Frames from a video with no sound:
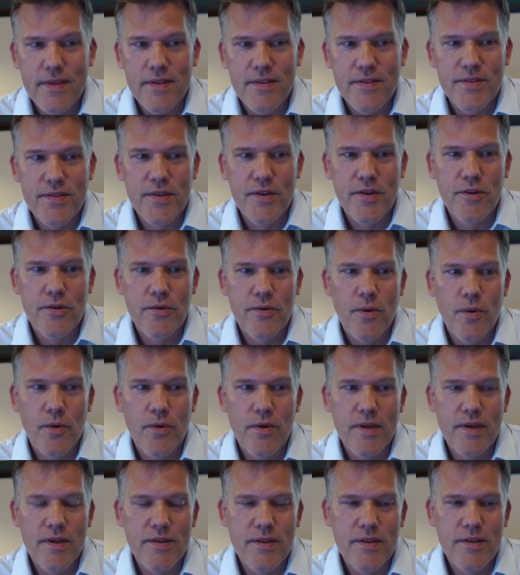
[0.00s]
So
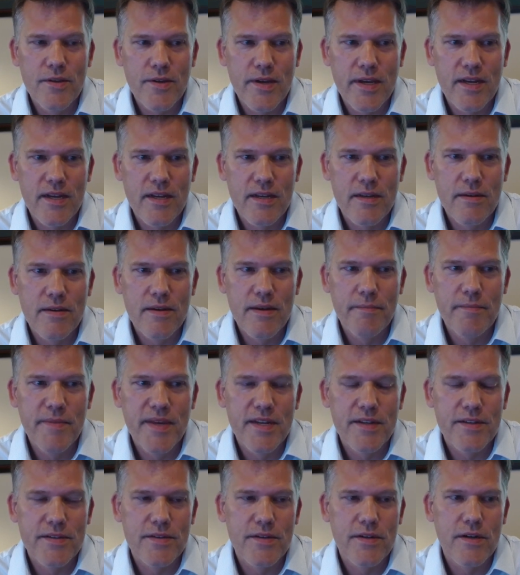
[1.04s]
you can
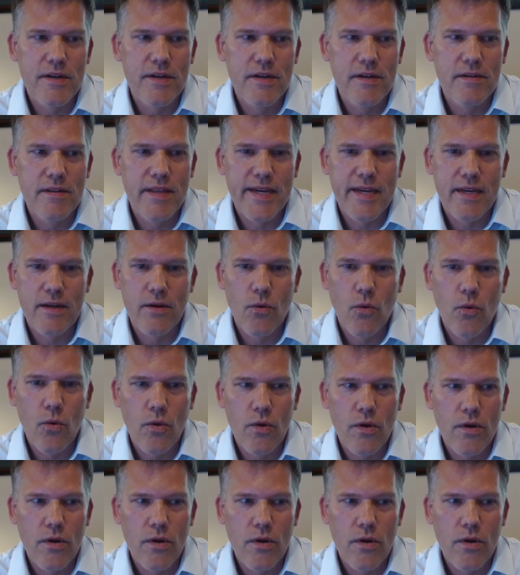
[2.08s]
administer like an